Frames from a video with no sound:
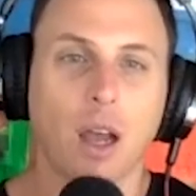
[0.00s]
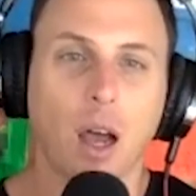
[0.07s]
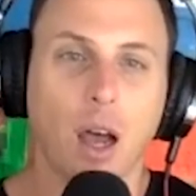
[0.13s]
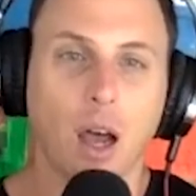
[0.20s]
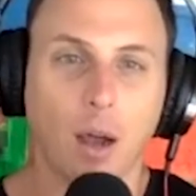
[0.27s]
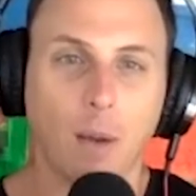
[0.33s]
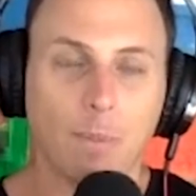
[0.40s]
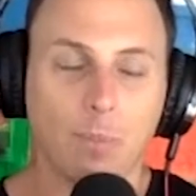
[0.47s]

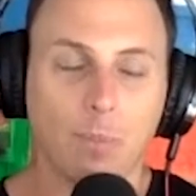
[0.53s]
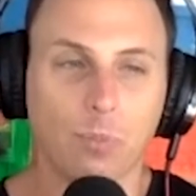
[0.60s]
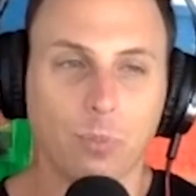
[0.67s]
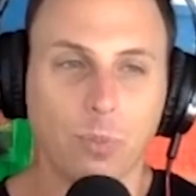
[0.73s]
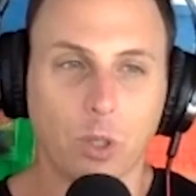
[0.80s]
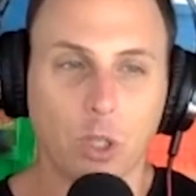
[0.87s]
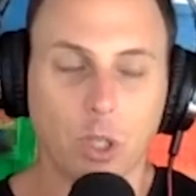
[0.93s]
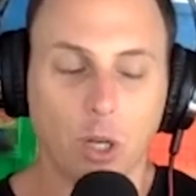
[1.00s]
Um,
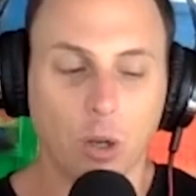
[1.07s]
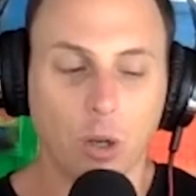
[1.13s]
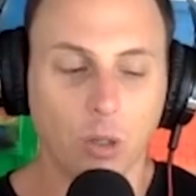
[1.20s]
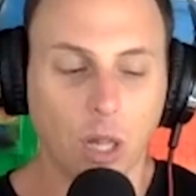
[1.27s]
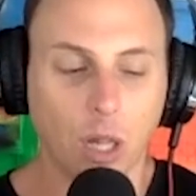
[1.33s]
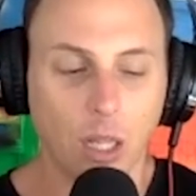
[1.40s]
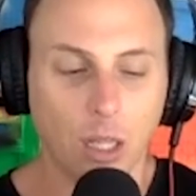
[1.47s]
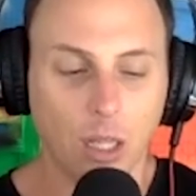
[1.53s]
you
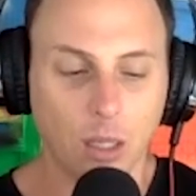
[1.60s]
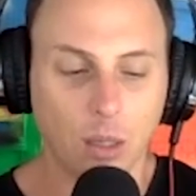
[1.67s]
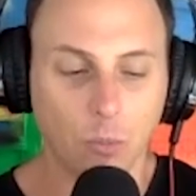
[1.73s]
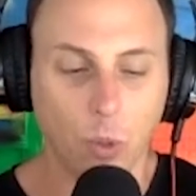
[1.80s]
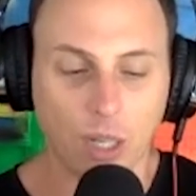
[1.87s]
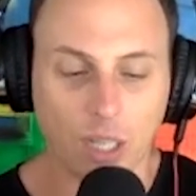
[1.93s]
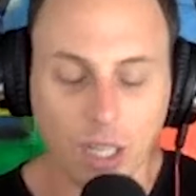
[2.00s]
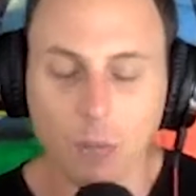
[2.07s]
know,
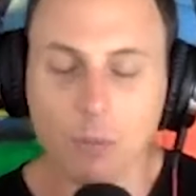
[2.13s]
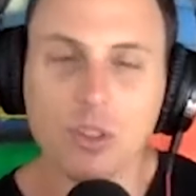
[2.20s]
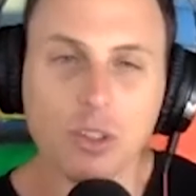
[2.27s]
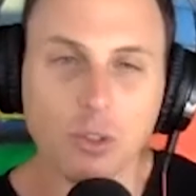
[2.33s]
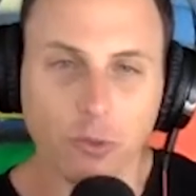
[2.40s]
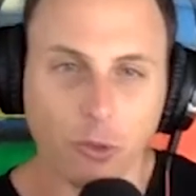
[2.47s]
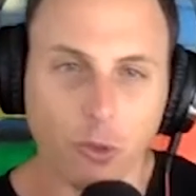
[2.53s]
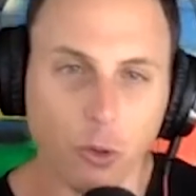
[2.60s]
when it comes
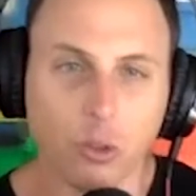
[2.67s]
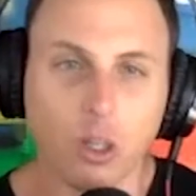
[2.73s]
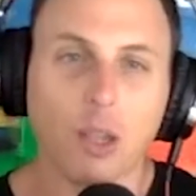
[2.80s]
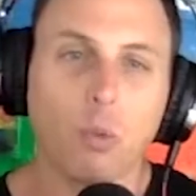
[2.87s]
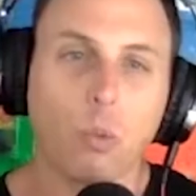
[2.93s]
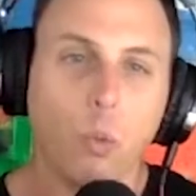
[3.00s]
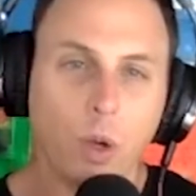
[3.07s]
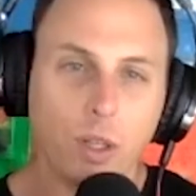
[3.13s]
to food,
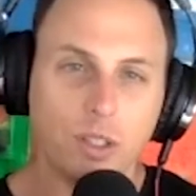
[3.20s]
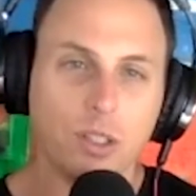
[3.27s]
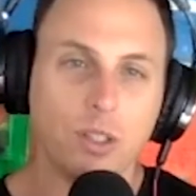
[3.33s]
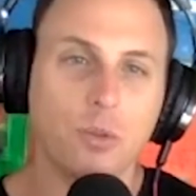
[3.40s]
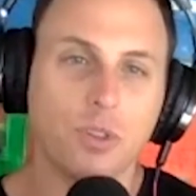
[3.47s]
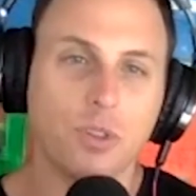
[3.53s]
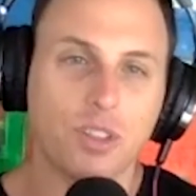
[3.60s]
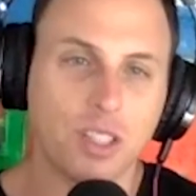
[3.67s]
like what do
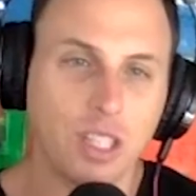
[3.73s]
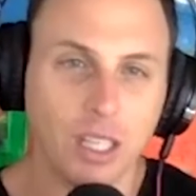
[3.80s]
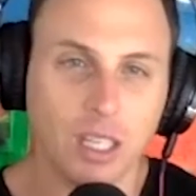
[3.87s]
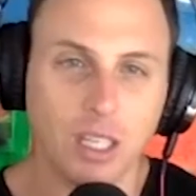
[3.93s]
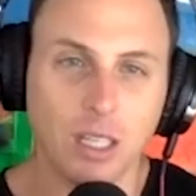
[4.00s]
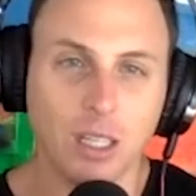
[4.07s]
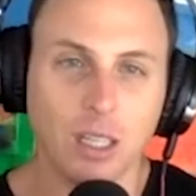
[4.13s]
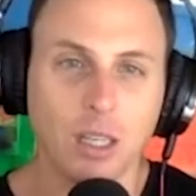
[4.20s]
you
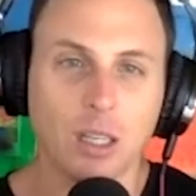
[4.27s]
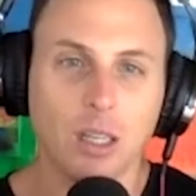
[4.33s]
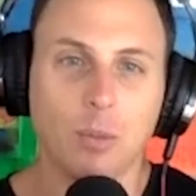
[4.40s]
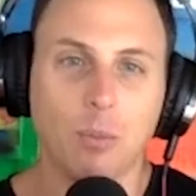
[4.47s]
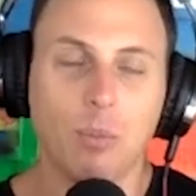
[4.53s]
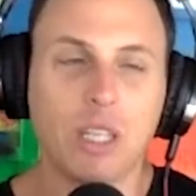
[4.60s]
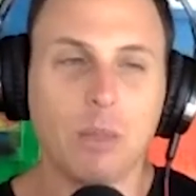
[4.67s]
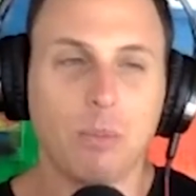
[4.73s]
see
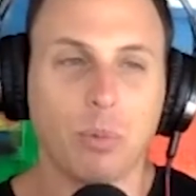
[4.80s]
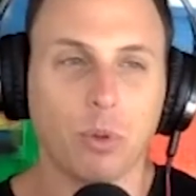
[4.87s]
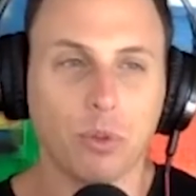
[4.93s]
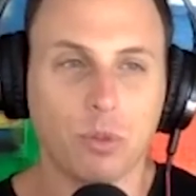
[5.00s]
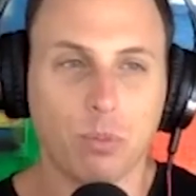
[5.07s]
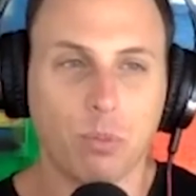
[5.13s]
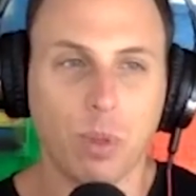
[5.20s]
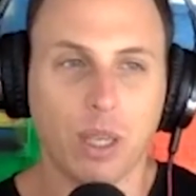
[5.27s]

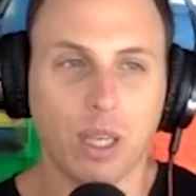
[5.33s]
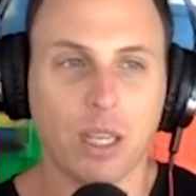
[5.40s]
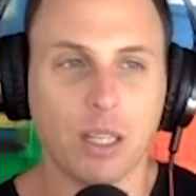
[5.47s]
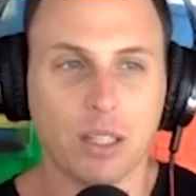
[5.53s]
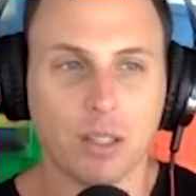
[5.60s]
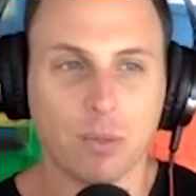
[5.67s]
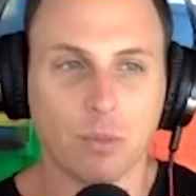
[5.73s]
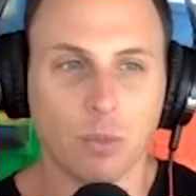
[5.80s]
people's
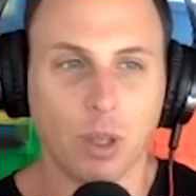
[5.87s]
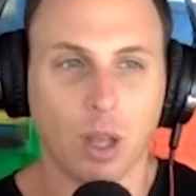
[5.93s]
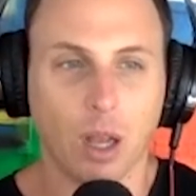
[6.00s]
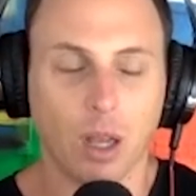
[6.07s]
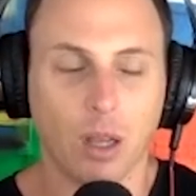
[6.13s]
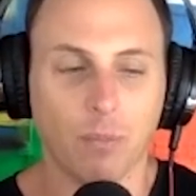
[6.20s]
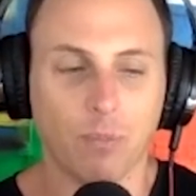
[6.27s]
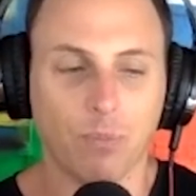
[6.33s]
biggest
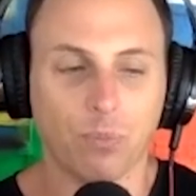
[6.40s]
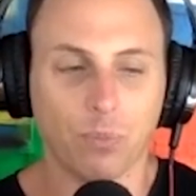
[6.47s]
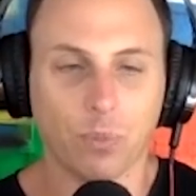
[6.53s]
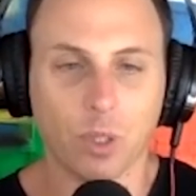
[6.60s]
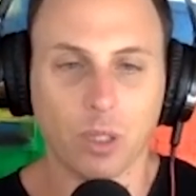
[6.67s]
um,